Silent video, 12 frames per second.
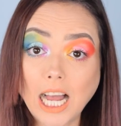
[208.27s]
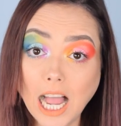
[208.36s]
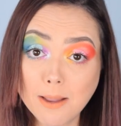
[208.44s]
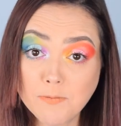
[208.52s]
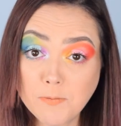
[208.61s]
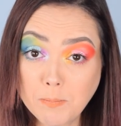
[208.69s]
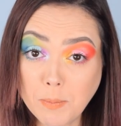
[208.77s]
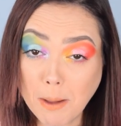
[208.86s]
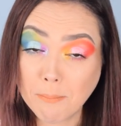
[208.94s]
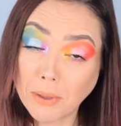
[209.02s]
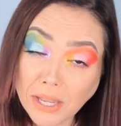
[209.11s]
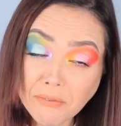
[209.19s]
I'm a
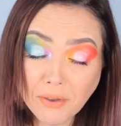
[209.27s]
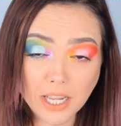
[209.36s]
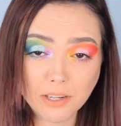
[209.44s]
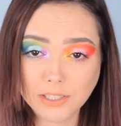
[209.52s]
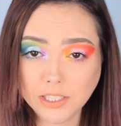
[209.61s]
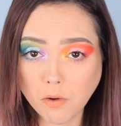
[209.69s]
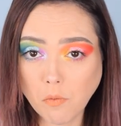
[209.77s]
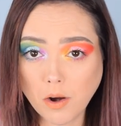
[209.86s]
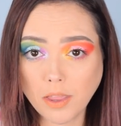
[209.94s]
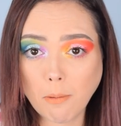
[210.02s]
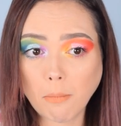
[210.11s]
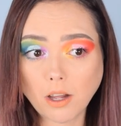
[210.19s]
big fan of it so
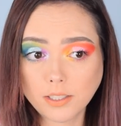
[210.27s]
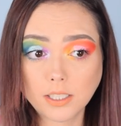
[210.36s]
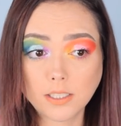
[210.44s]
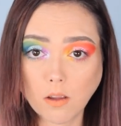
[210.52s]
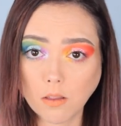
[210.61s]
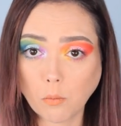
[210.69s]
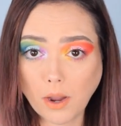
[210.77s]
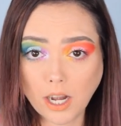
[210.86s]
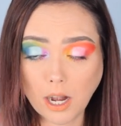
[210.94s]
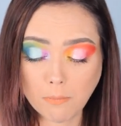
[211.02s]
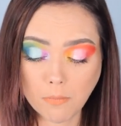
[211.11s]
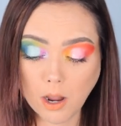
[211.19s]
far. That box is on the way
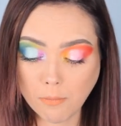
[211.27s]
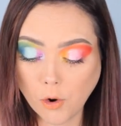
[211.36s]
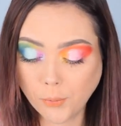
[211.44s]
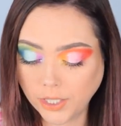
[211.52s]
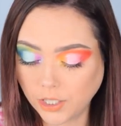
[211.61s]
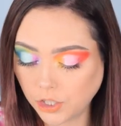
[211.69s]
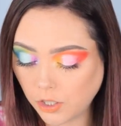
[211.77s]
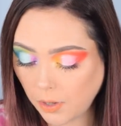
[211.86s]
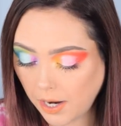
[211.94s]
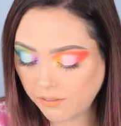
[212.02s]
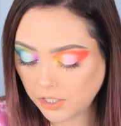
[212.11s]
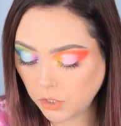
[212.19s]
and I'm hoping it should
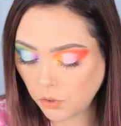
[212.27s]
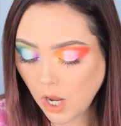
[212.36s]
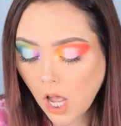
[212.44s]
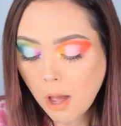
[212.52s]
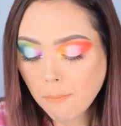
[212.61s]
arrive soon.